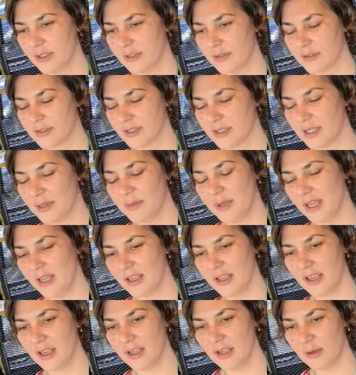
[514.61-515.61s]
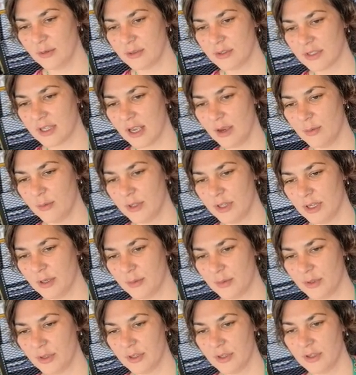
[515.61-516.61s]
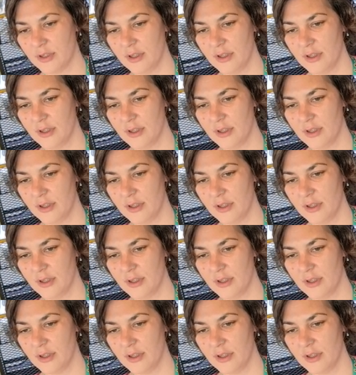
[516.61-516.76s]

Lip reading: and I was just like, okay, I'll just get on with it, but...